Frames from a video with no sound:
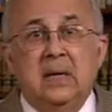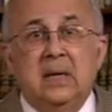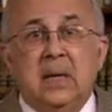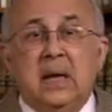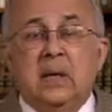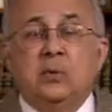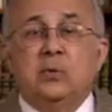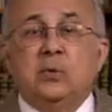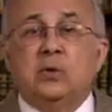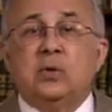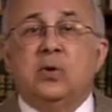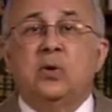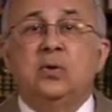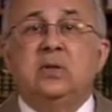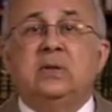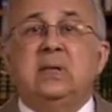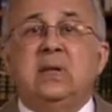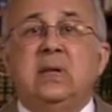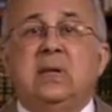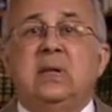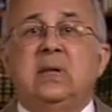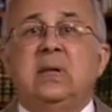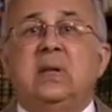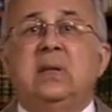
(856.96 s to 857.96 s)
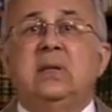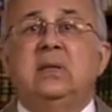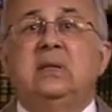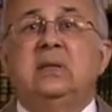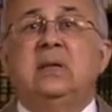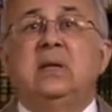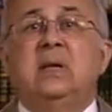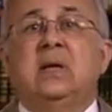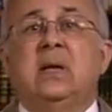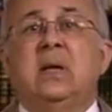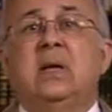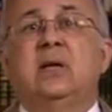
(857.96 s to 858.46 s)
and which contain
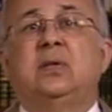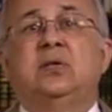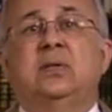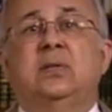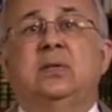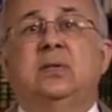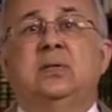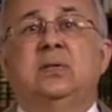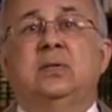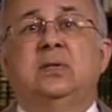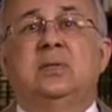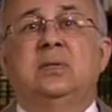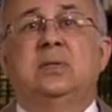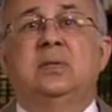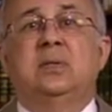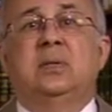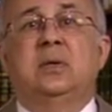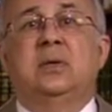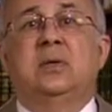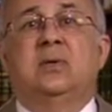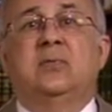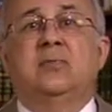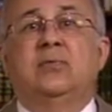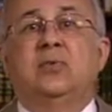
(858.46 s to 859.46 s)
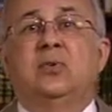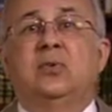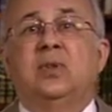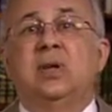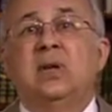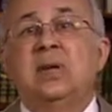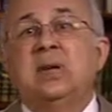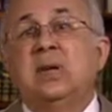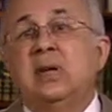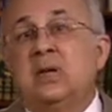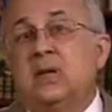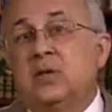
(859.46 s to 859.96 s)
indications for the
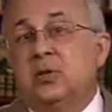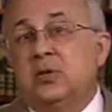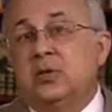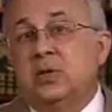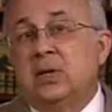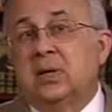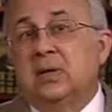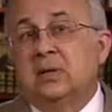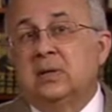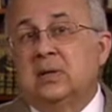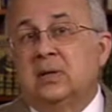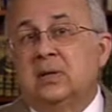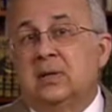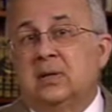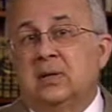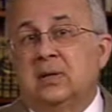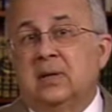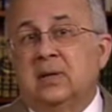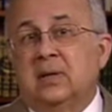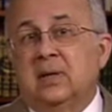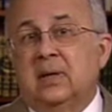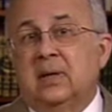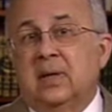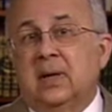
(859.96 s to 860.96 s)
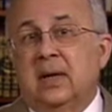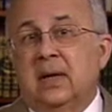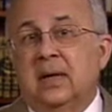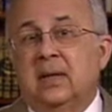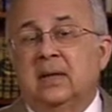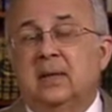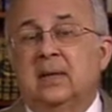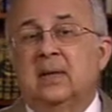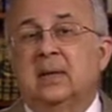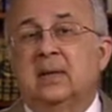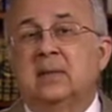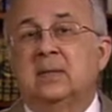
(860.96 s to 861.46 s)
initiated
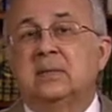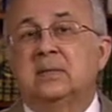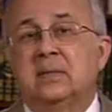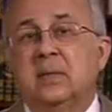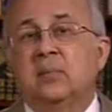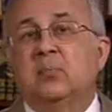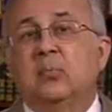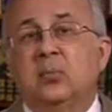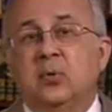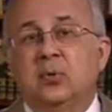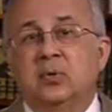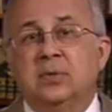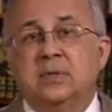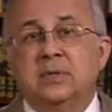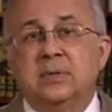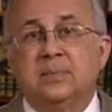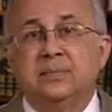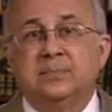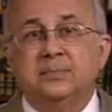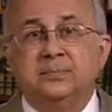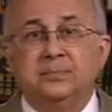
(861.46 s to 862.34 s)
and their symbols.